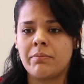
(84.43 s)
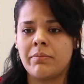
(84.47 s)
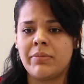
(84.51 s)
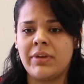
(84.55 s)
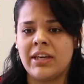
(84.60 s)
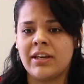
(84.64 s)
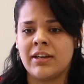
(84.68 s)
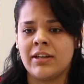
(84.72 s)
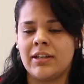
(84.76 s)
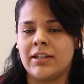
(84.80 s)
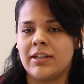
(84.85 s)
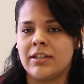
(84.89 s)

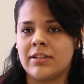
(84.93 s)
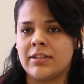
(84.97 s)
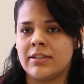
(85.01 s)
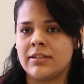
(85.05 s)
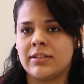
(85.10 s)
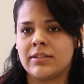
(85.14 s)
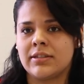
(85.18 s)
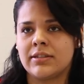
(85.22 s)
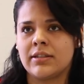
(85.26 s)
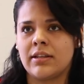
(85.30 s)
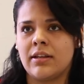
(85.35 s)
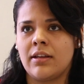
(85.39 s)

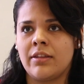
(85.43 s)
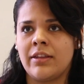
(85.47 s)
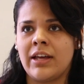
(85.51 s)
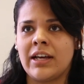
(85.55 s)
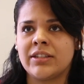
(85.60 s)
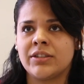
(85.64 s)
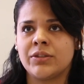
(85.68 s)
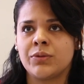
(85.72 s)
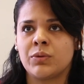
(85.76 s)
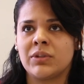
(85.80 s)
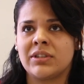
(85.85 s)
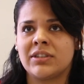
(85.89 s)
because
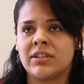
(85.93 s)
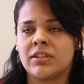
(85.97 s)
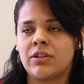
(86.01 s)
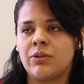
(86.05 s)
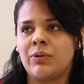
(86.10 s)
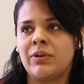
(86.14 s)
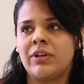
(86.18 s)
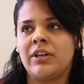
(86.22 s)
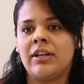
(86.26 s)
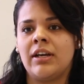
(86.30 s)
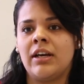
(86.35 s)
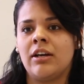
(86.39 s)
that's what's
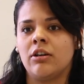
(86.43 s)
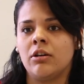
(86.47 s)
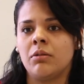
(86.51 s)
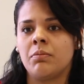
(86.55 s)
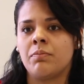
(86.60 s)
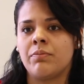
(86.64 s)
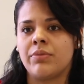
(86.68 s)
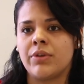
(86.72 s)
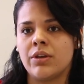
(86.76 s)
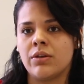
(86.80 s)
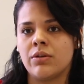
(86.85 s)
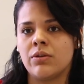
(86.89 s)
going to
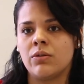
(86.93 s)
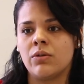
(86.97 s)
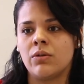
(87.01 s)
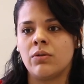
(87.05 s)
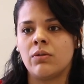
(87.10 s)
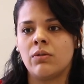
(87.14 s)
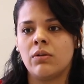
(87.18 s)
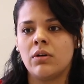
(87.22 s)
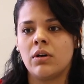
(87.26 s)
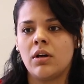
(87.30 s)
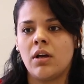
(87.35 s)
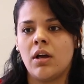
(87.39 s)
help
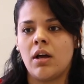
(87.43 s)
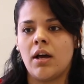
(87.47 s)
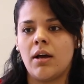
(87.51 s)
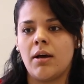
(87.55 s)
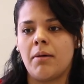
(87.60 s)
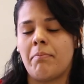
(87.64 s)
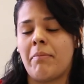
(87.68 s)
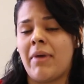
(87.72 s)
you uh,